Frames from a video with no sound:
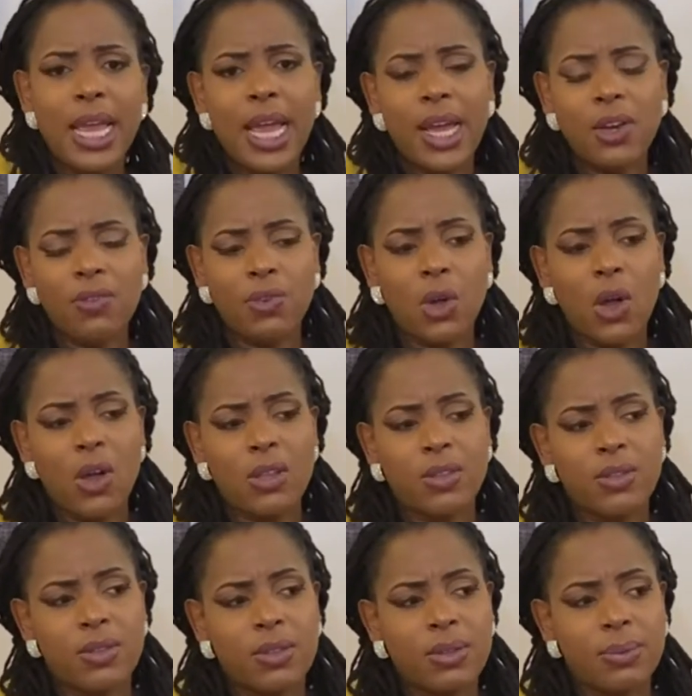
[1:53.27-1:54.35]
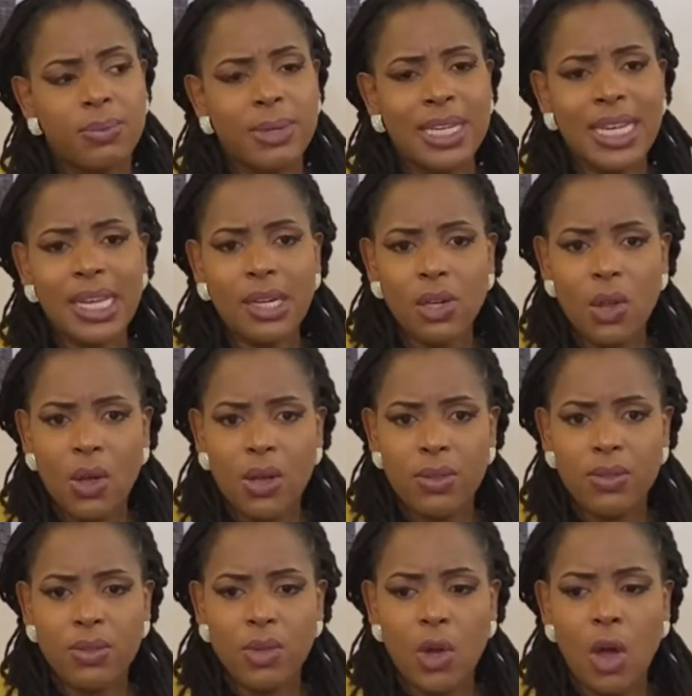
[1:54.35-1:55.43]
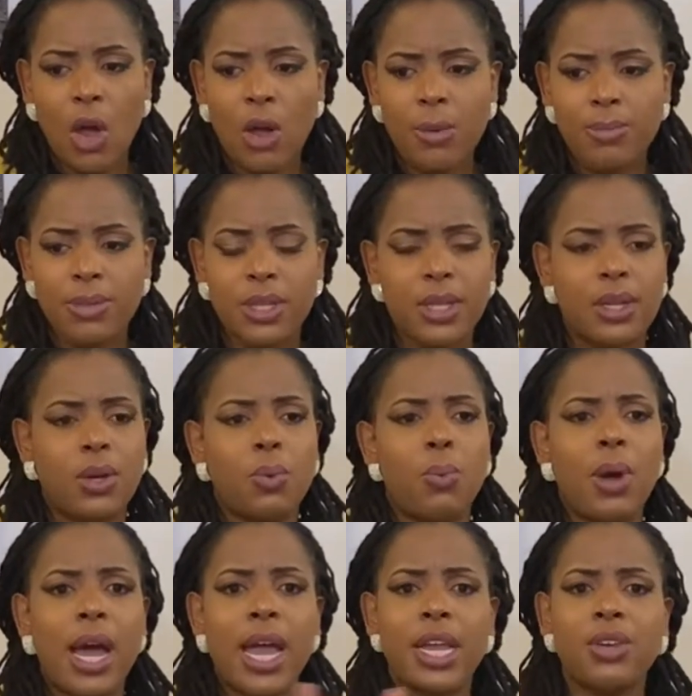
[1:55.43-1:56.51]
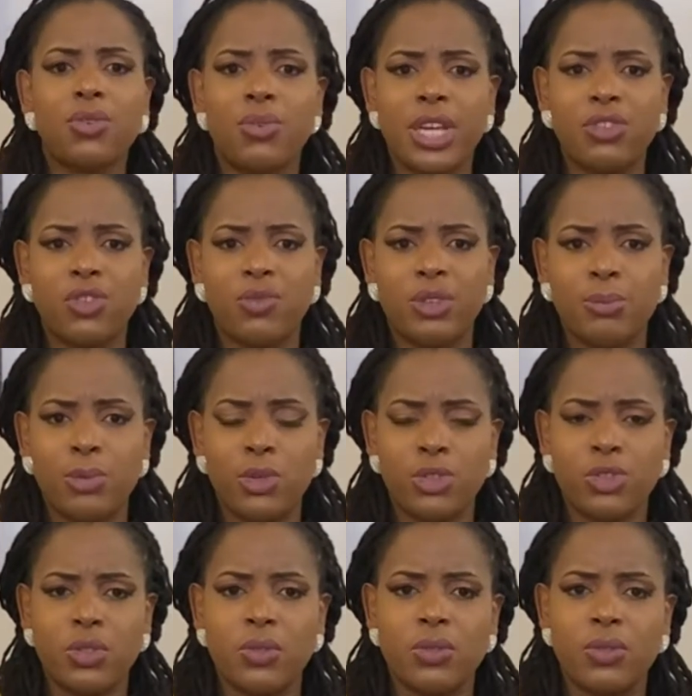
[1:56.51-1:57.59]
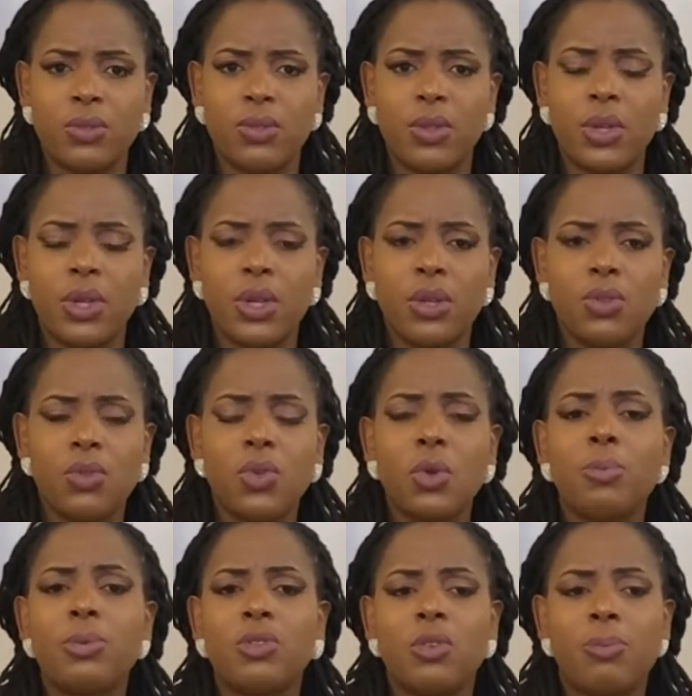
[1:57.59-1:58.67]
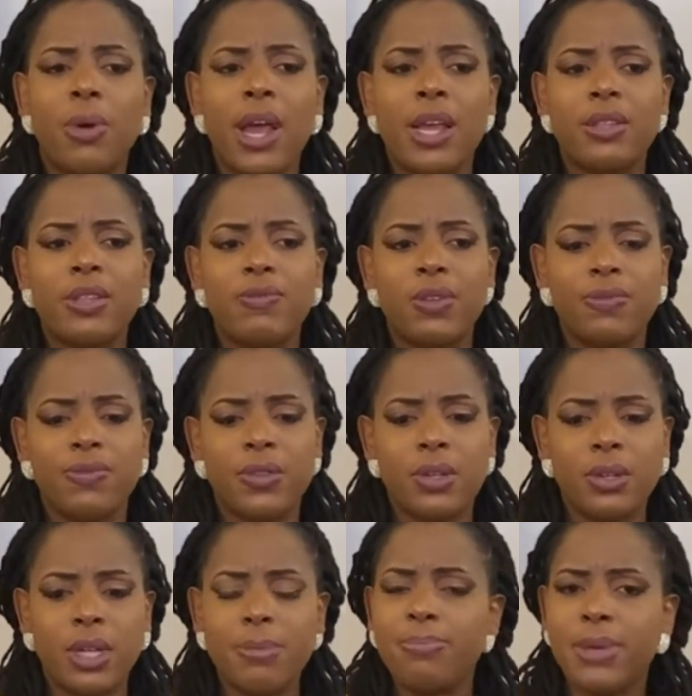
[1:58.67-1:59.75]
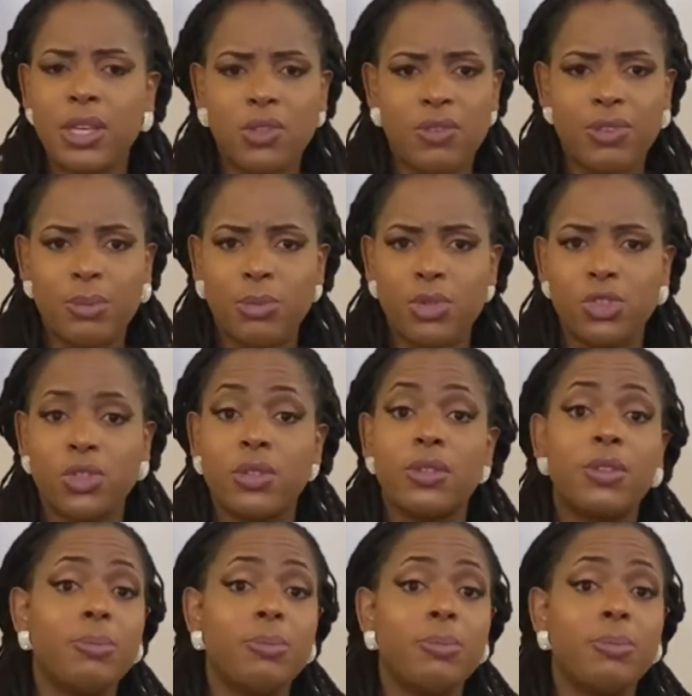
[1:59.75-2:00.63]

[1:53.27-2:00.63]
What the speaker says: And of course, with that loss comes a wide range of emotions. So don't be surprised if you feel a mix of emotions.